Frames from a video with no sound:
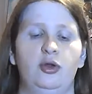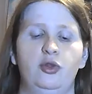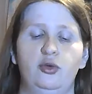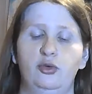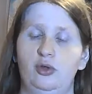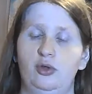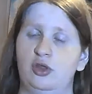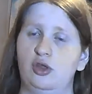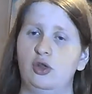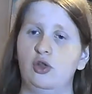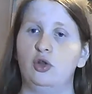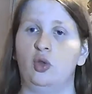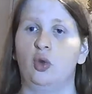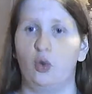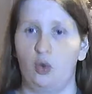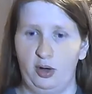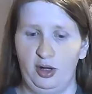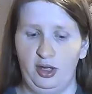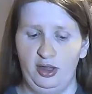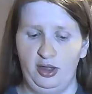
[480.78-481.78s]
it to its
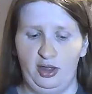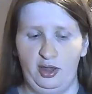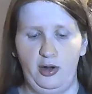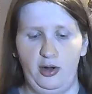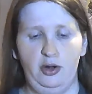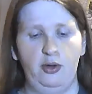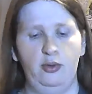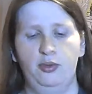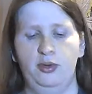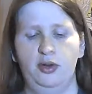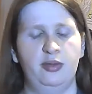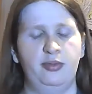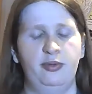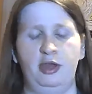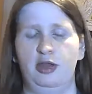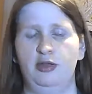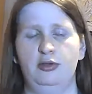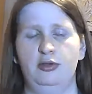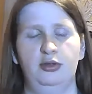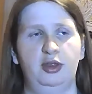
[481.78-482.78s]
glory. They don't want to be
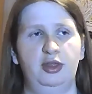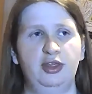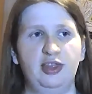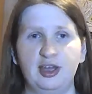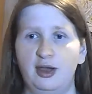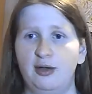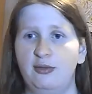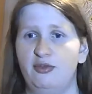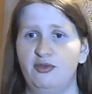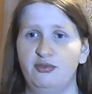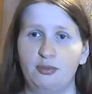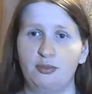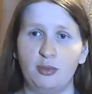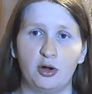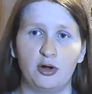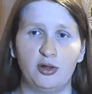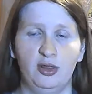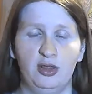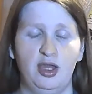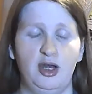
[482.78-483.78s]
under the thumb of
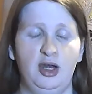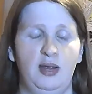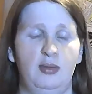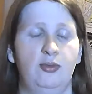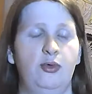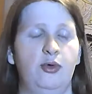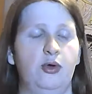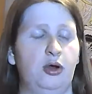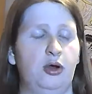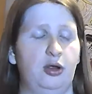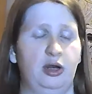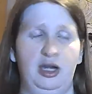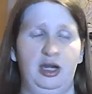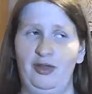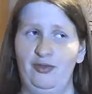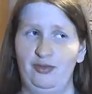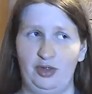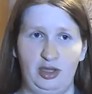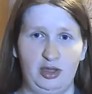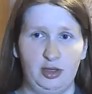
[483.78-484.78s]
Marley anymore or any
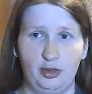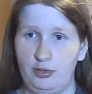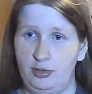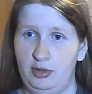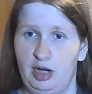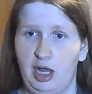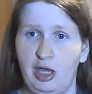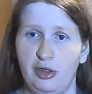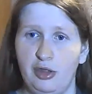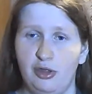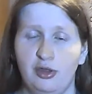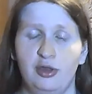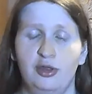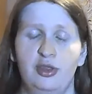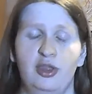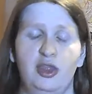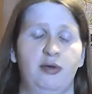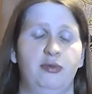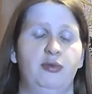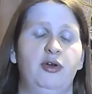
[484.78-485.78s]
of these other nations.
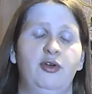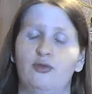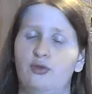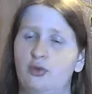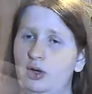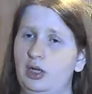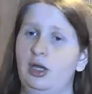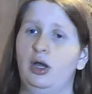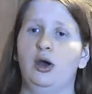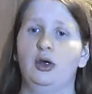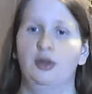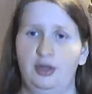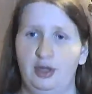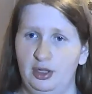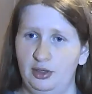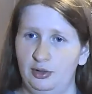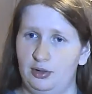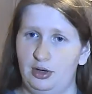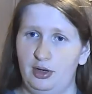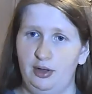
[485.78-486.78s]
They want to free all the
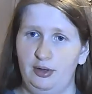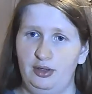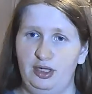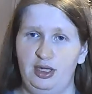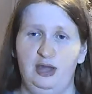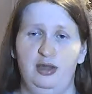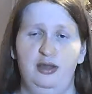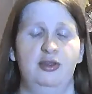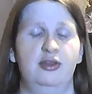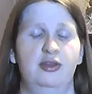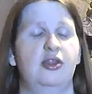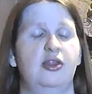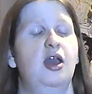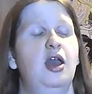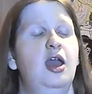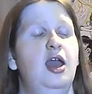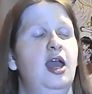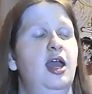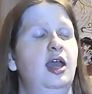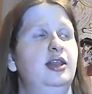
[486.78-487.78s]
other Eldians.
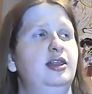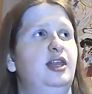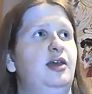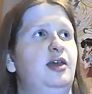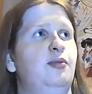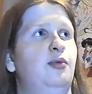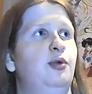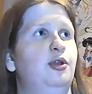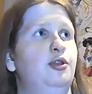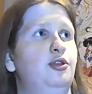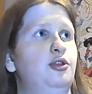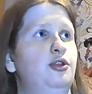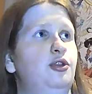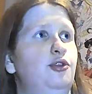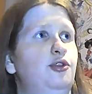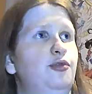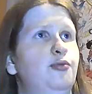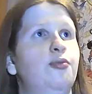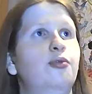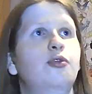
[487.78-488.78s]
They want
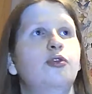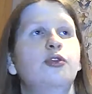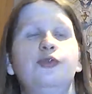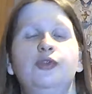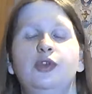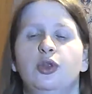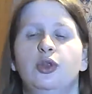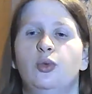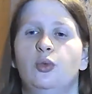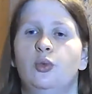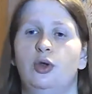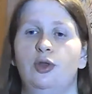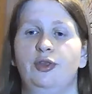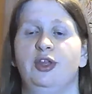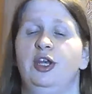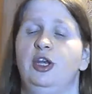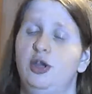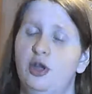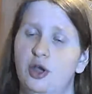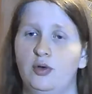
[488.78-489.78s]
to prove to the world
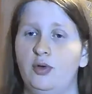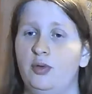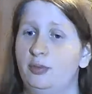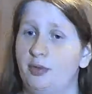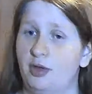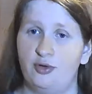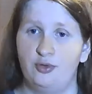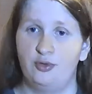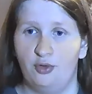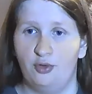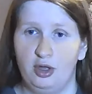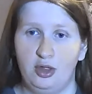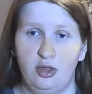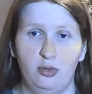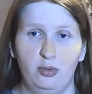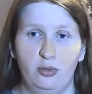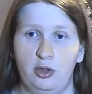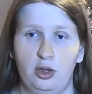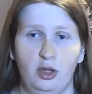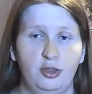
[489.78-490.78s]
that no, Ymir Fritz
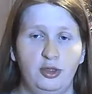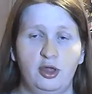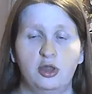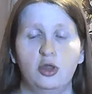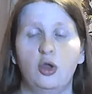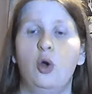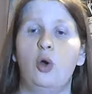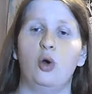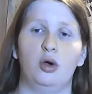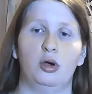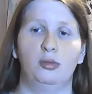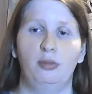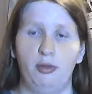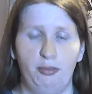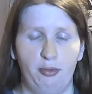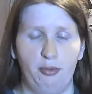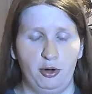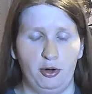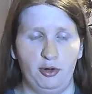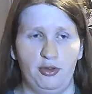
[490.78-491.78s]
was not this horrible
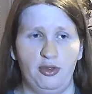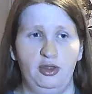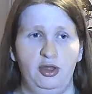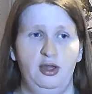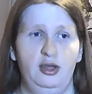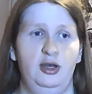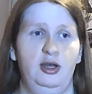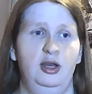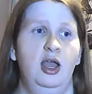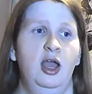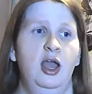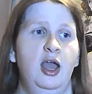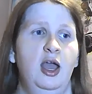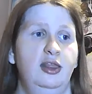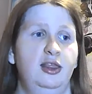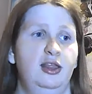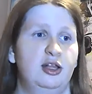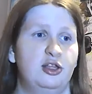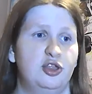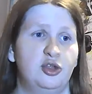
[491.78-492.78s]
person,
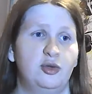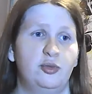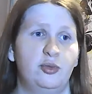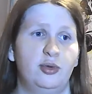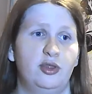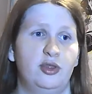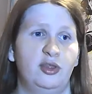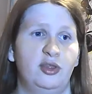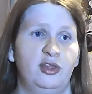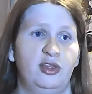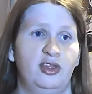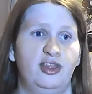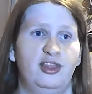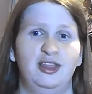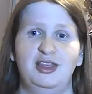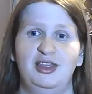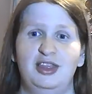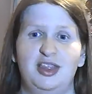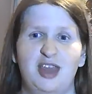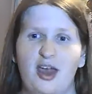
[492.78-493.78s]
that she wasn't this
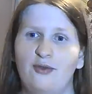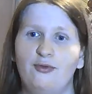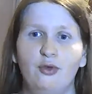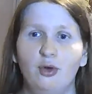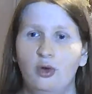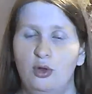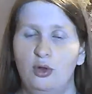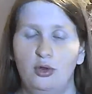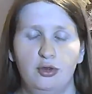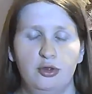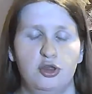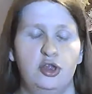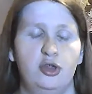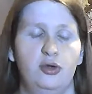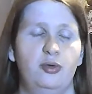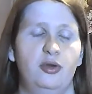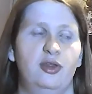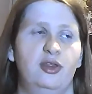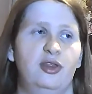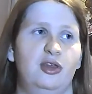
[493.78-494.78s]
devil. She
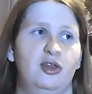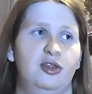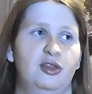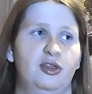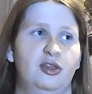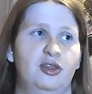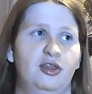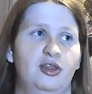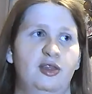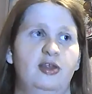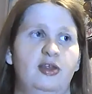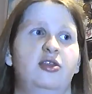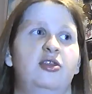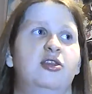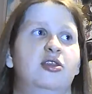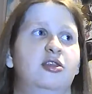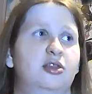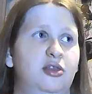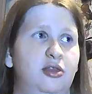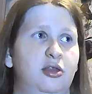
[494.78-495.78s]
was like
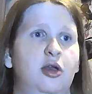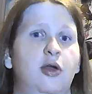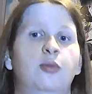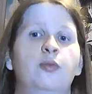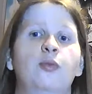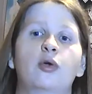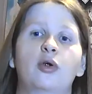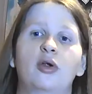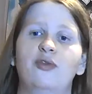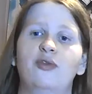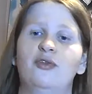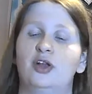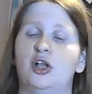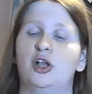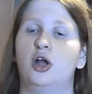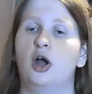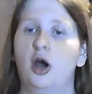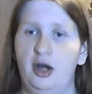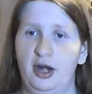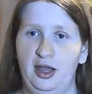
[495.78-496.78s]
this, you know, more of a
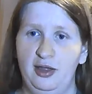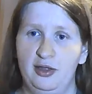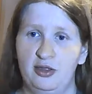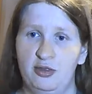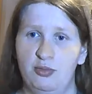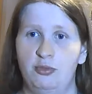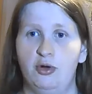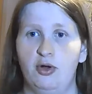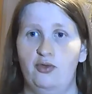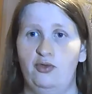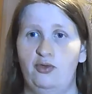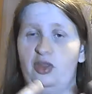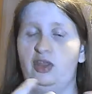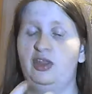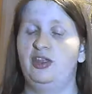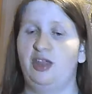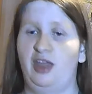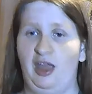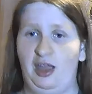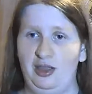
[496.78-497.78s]
goddess, more of a
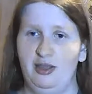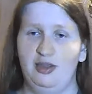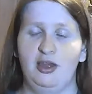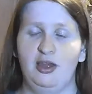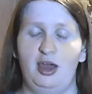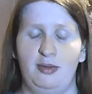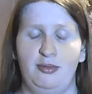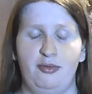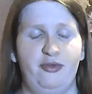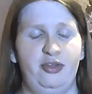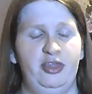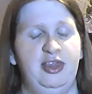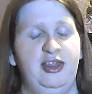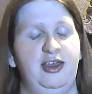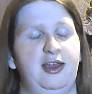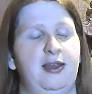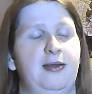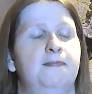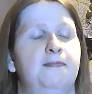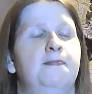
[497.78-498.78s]
saint type of a
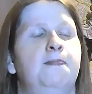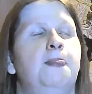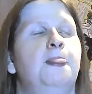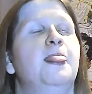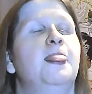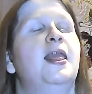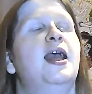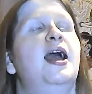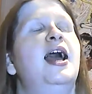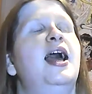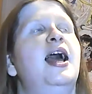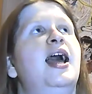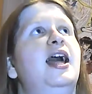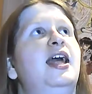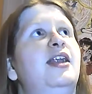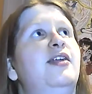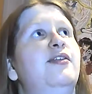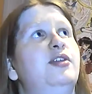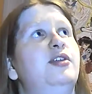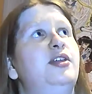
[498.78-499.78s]
thing and
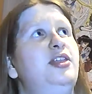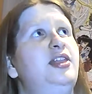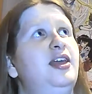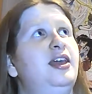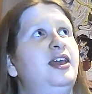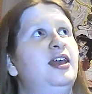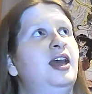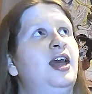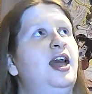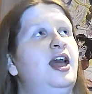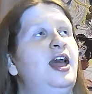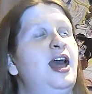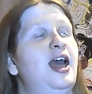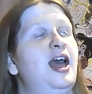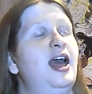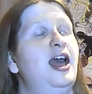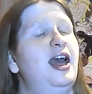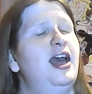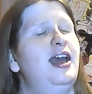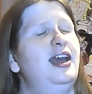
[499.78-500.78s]
everything.
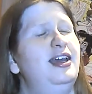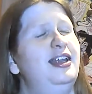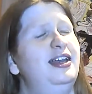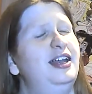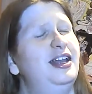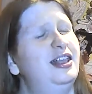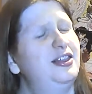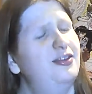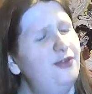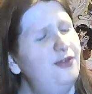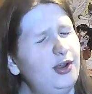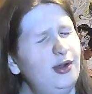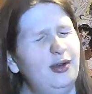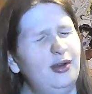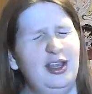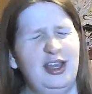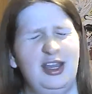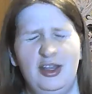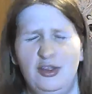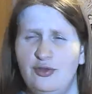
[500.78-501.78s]
And it's a
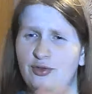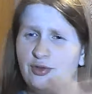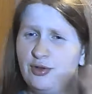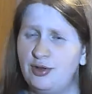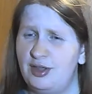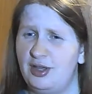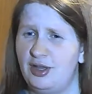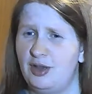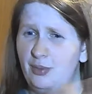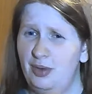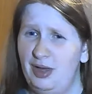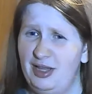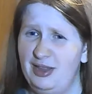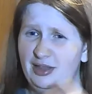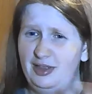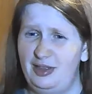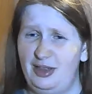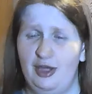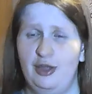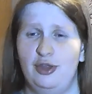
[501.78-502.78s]
very interesting way
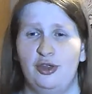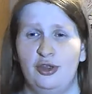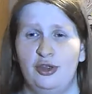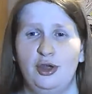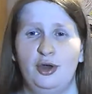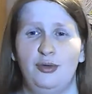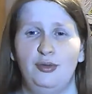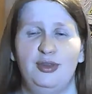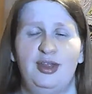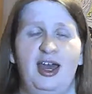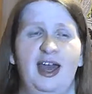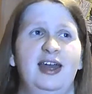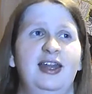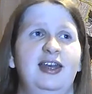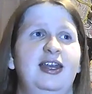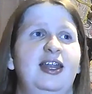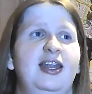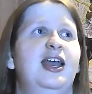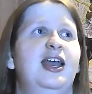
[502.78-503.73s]
that they show that,